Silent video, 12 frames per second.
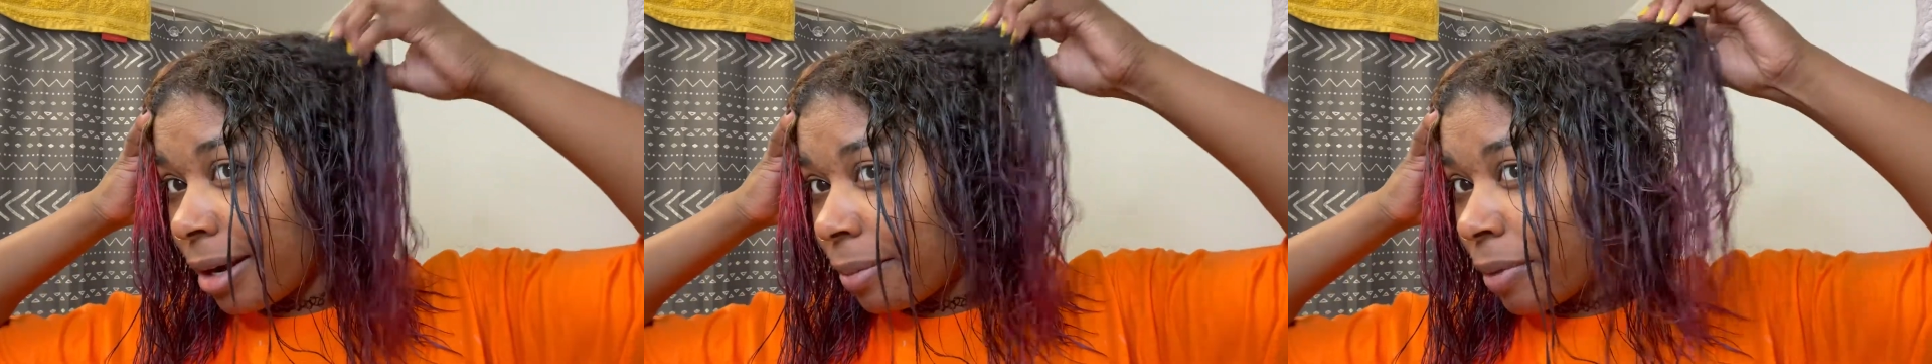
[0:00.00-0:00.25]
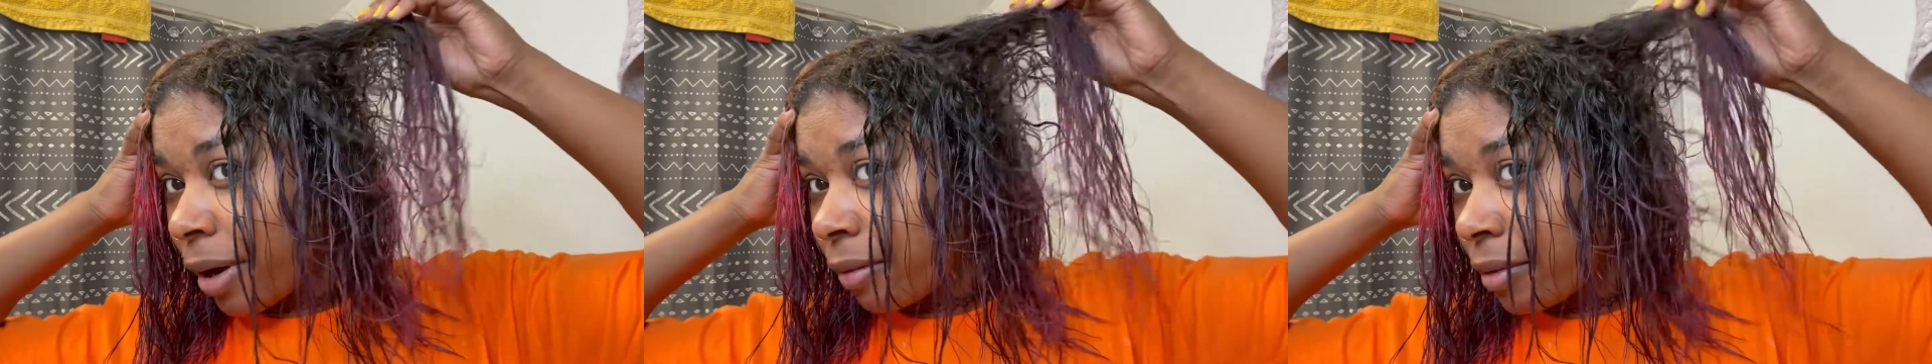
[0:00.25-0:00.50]
I'm
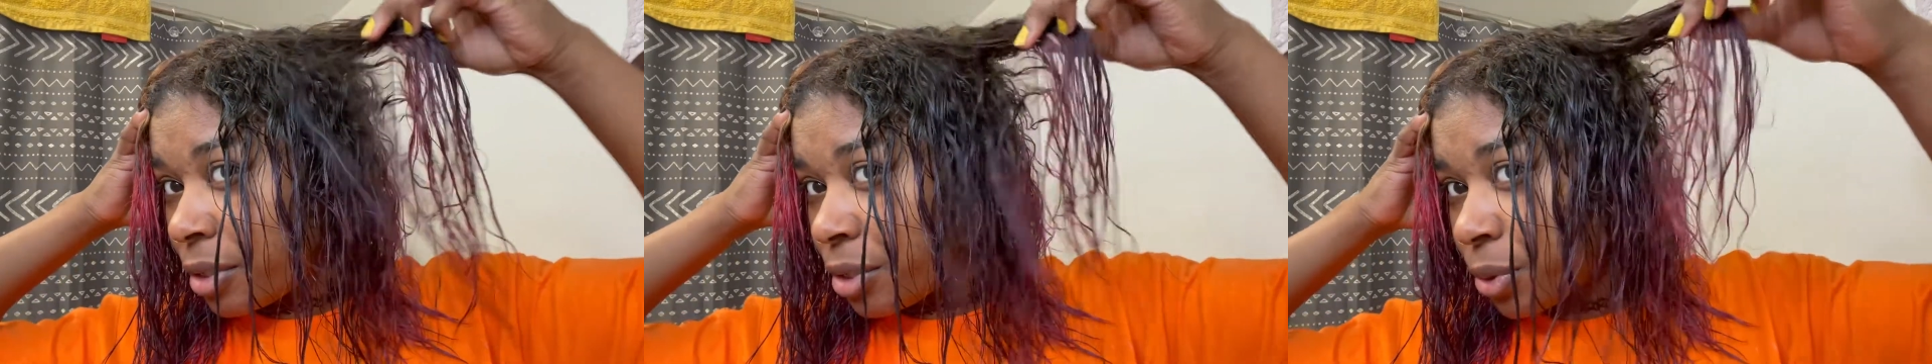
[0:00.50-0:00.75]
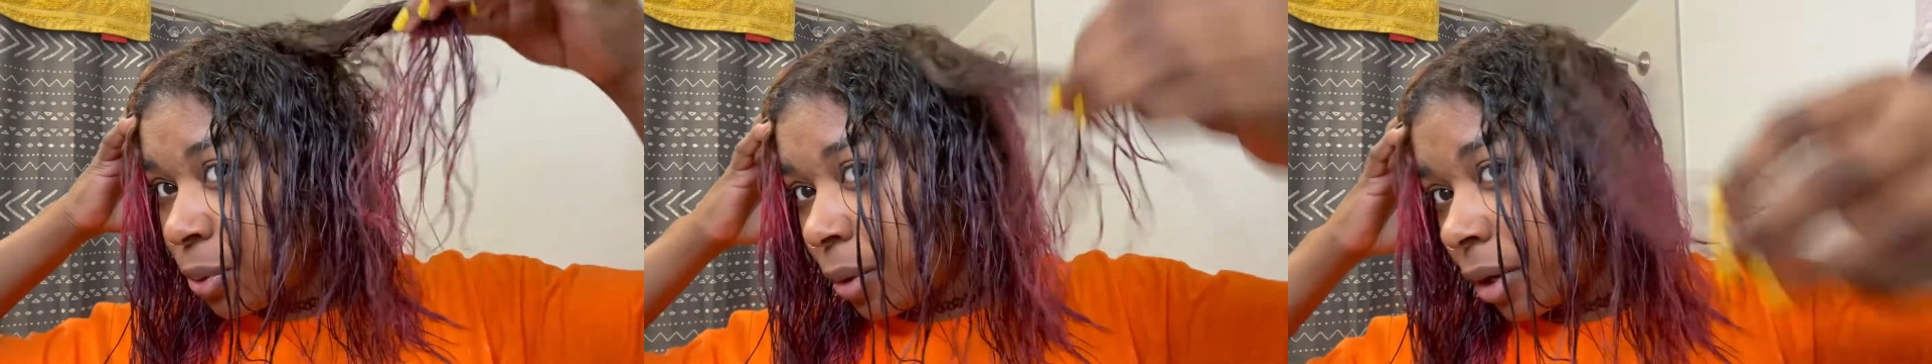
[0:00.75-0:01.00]
not really
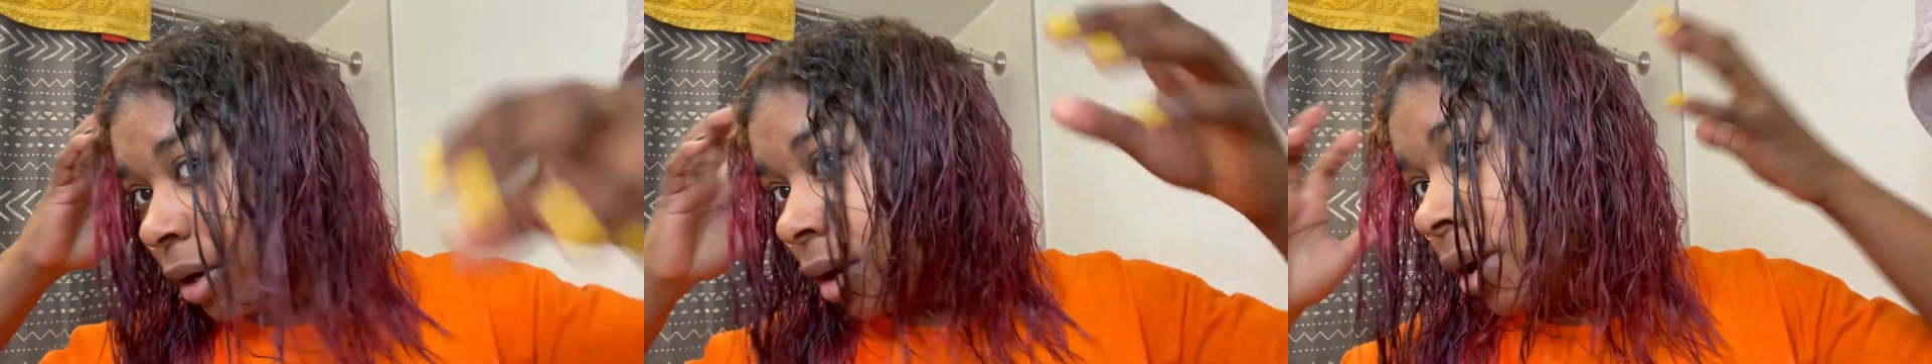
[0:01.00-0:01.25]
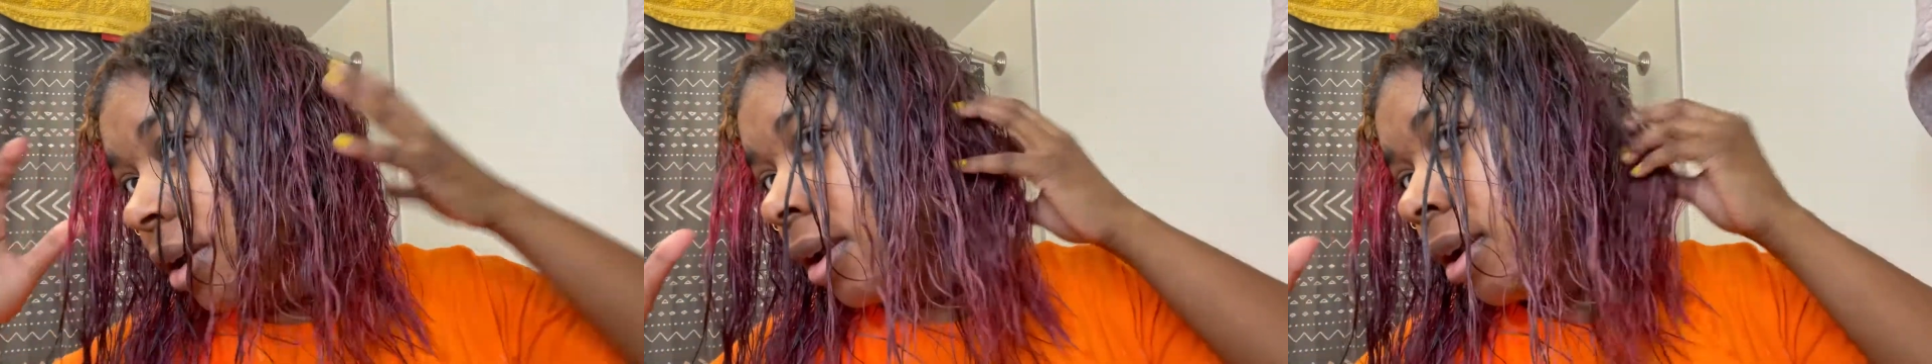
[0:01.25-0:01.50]
sure
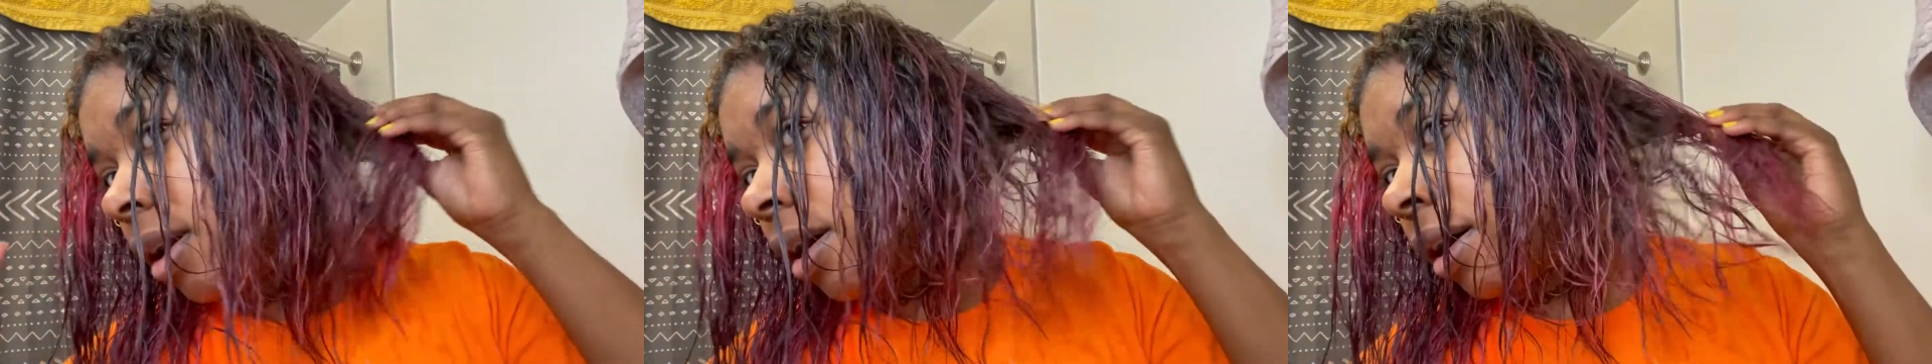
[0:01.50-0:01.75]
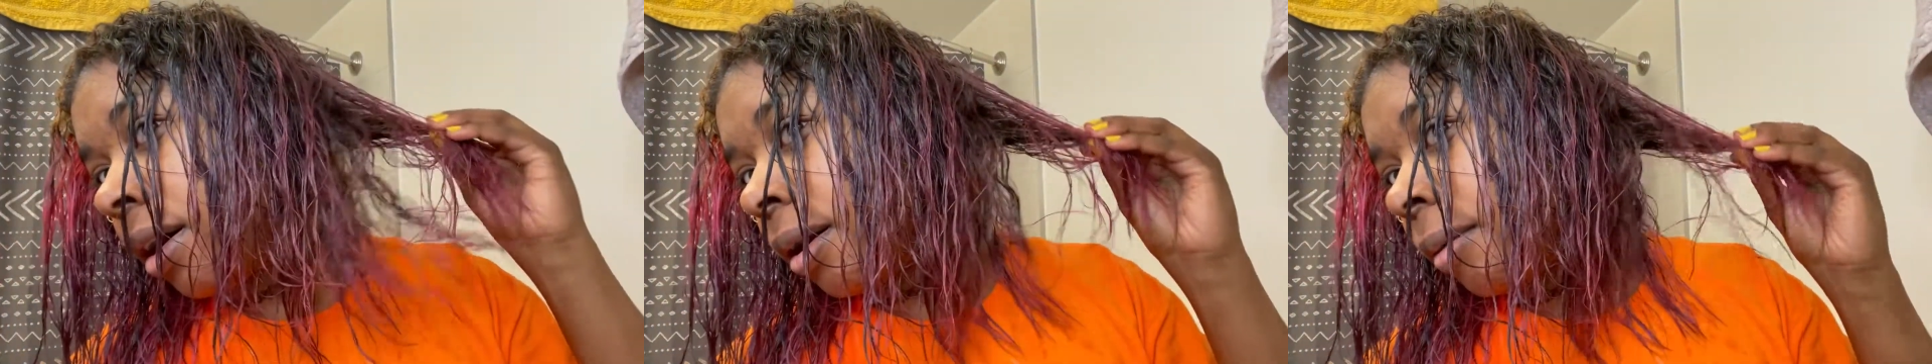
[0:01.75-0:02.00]

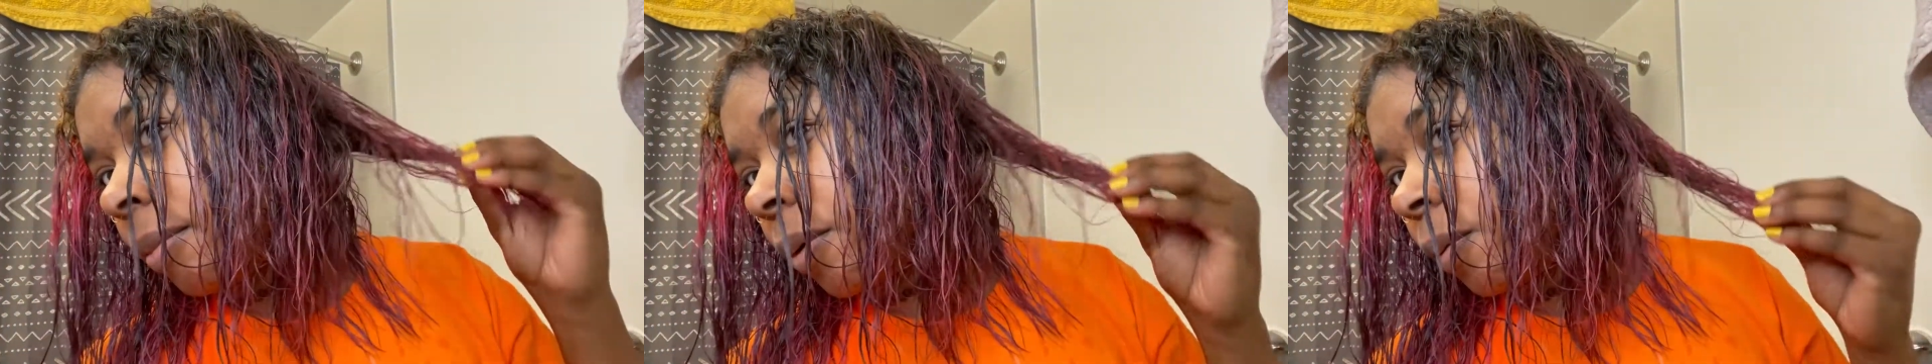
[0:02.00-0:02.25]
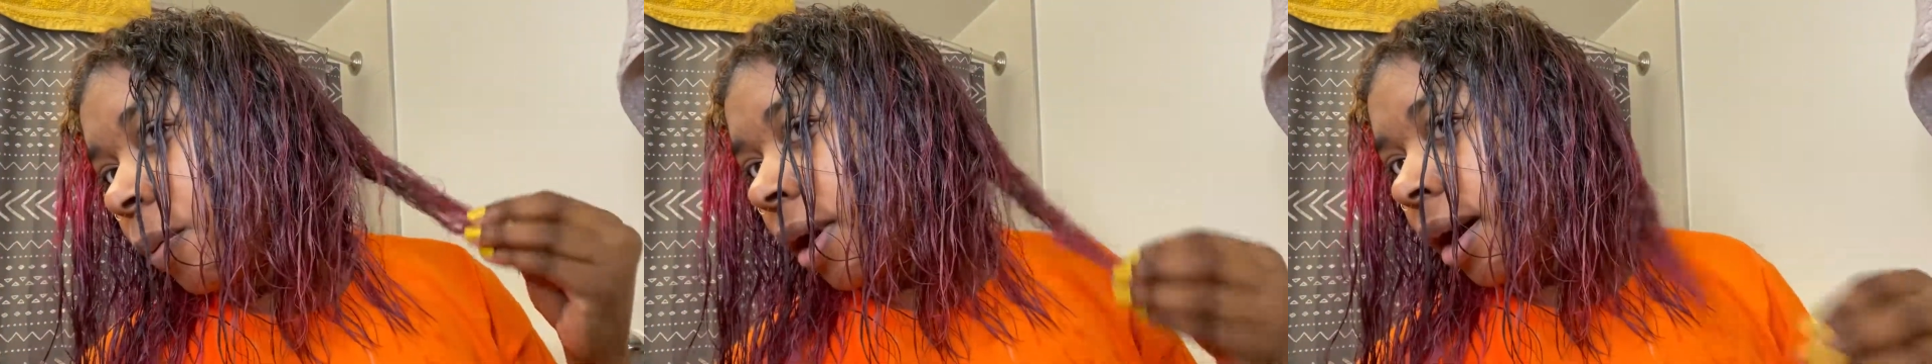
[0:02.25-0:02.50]

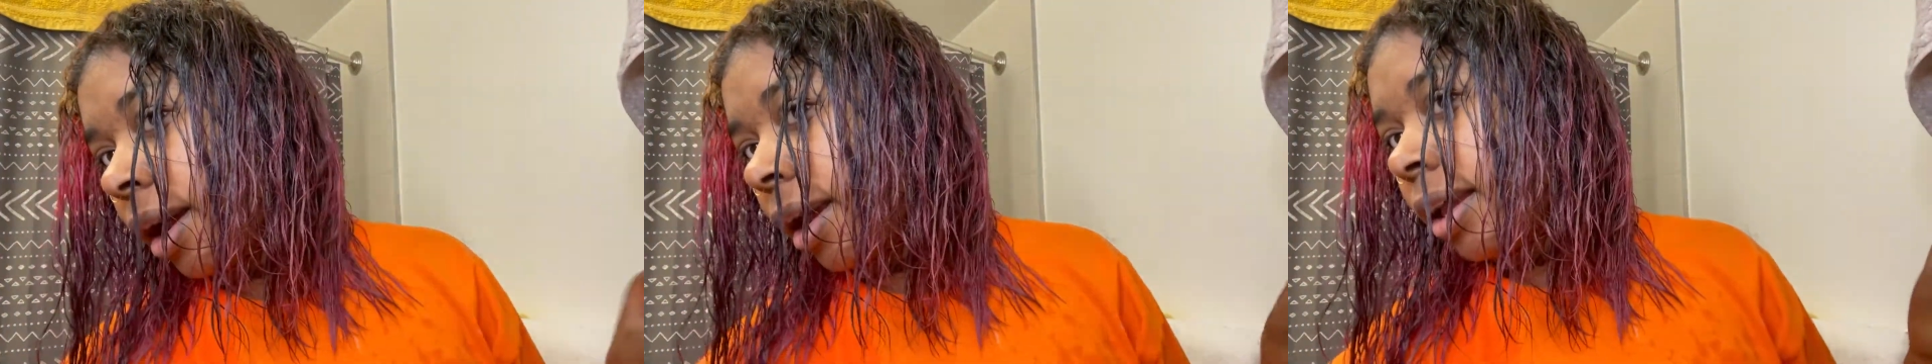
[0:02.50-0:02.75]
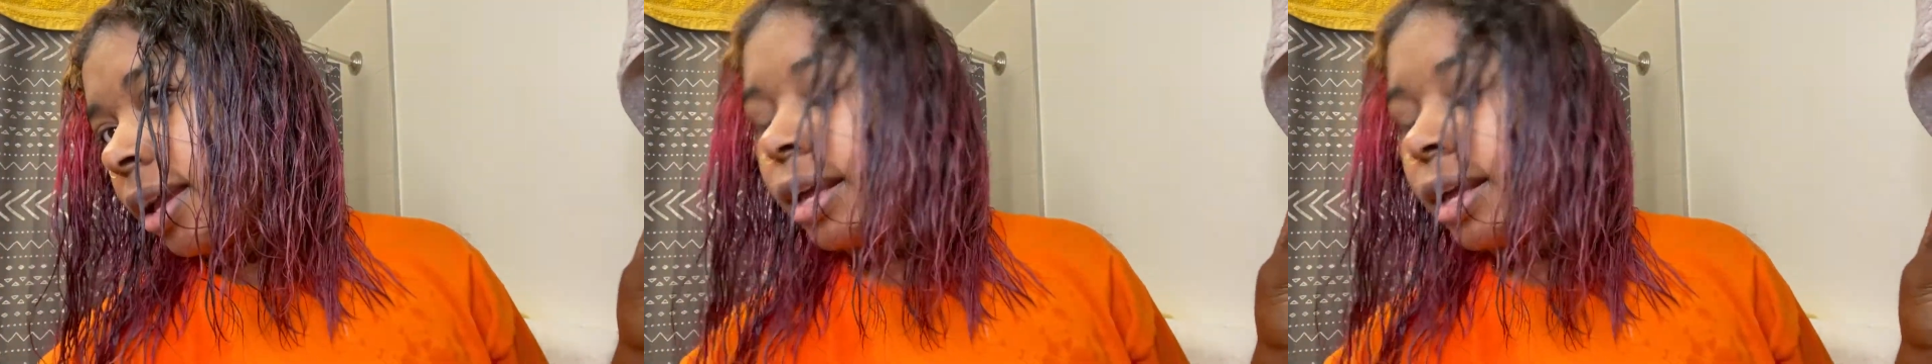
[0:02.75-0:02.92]
why,